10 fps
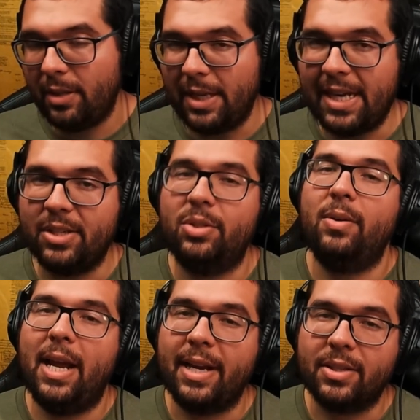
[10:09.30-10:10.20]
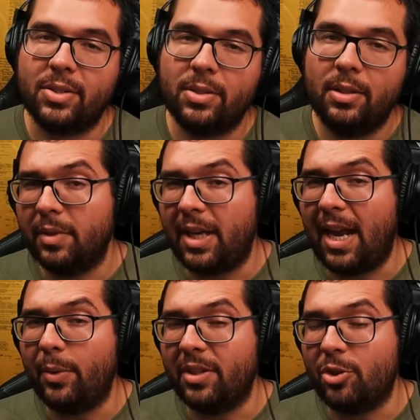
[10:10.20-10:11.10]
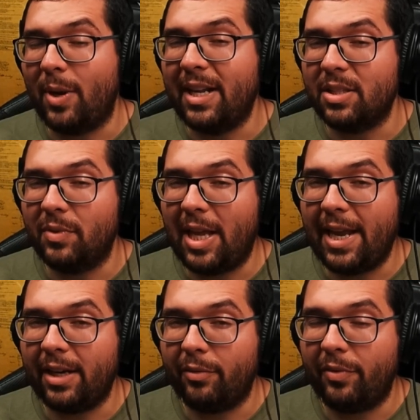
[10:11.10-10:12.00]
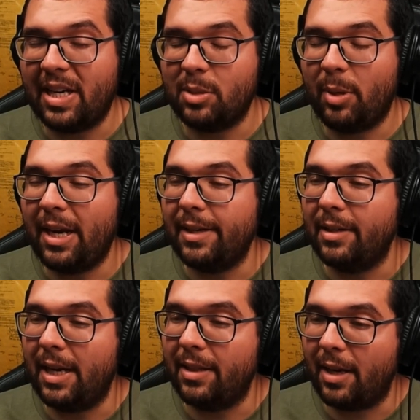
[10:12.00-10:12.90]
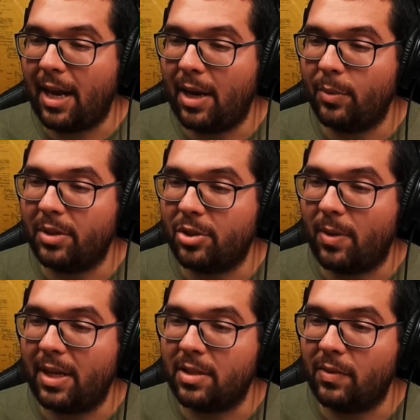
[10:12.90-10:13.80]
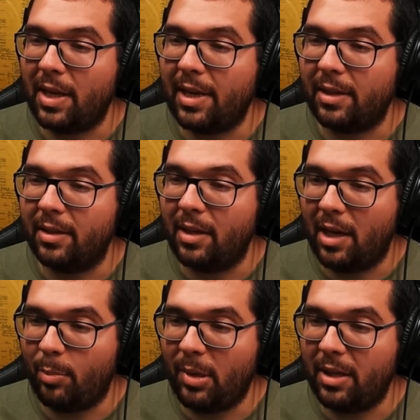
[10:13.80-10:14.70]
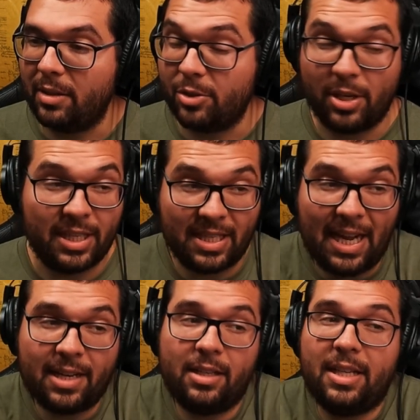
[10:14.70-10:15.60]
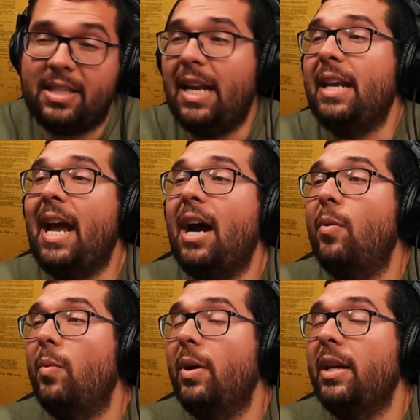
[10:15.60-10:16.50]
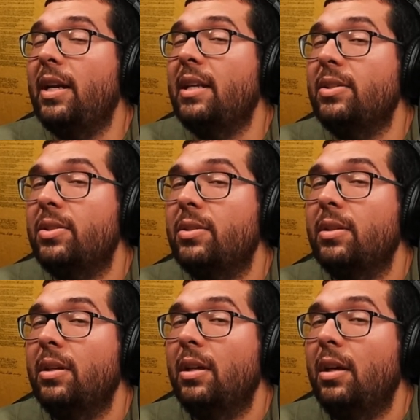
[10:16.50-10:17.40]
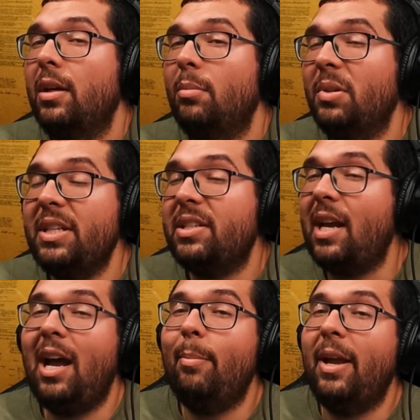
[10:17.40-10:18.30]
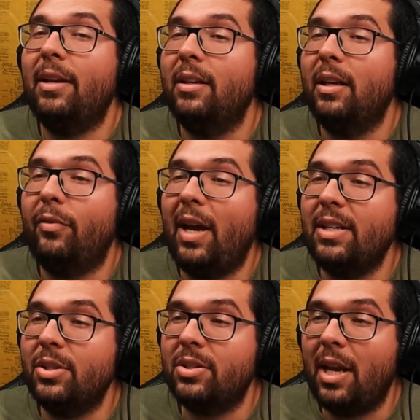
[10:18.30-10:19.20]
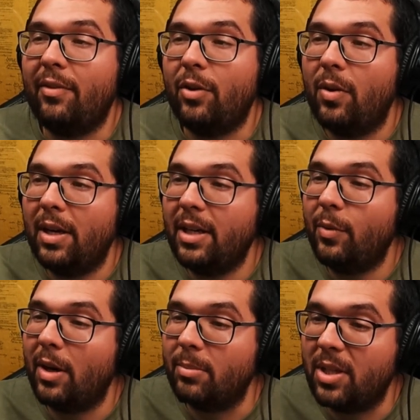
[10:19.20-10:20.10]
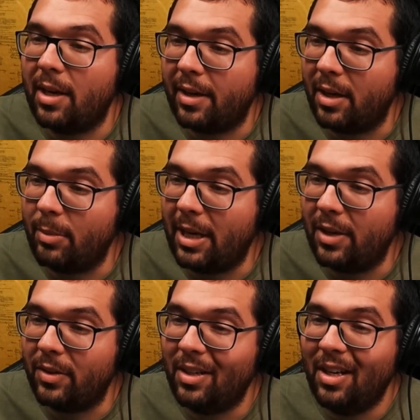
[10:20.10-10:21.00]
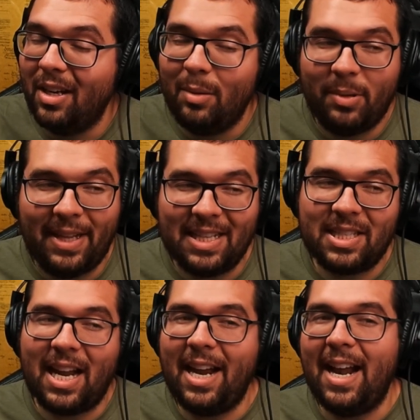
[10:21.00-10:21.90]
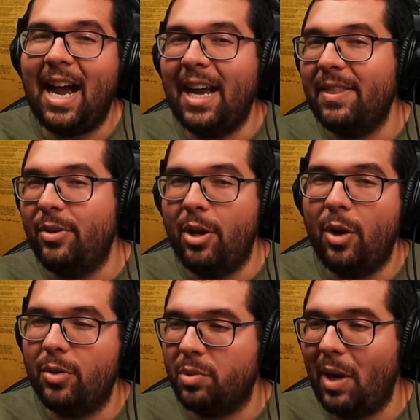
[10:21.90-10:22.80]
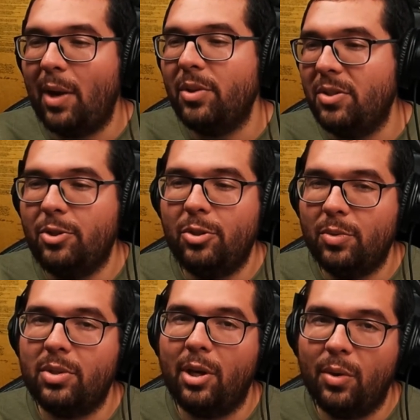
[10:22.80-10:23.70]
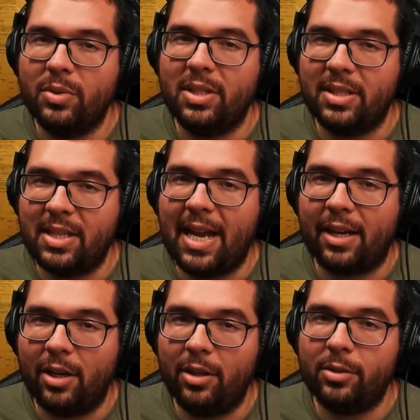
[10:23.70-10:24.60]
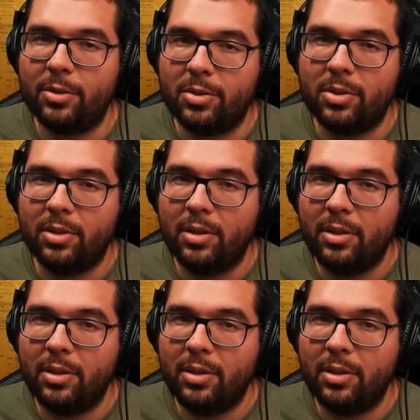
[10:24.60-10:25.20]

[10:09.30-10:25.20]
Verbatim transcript: Easter eggs guy with the trans flag face paint and the guy with the trans flag nail polish. Is that is that not what it is? please comment if I just have no idea what I'm talking about. But that's kind of on the nose. Why would you choose those exact colors?